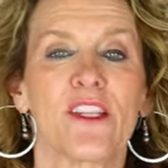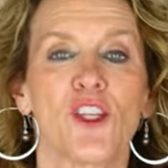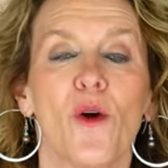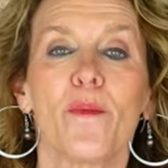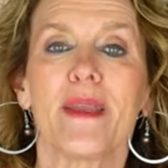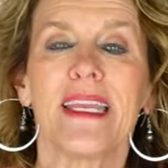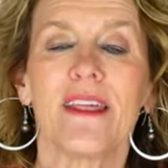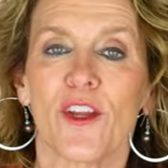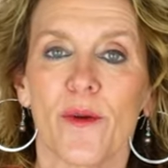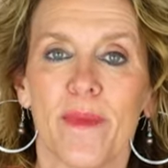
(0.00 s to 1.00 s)
And don't
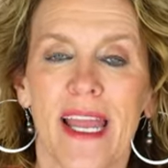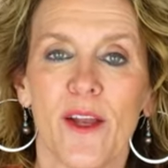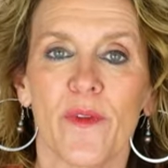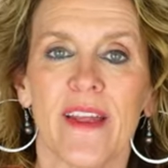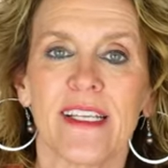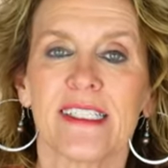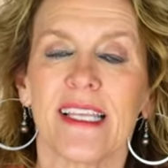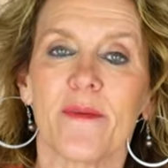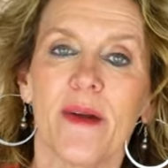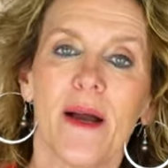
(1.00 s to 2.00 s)
be their bank where they're just
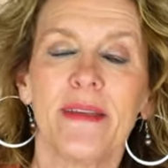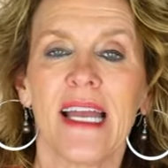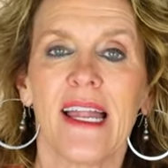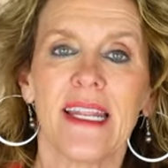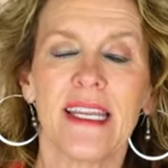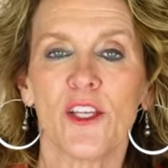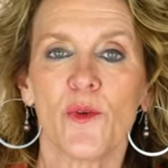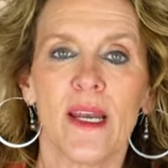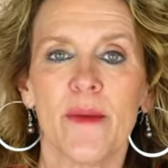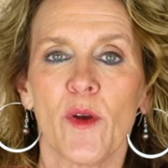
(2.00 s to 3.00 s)
like, Mom, Dad, I need
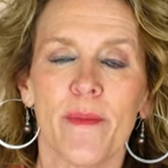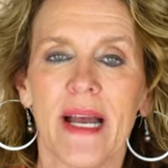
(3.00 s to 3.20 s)
20 more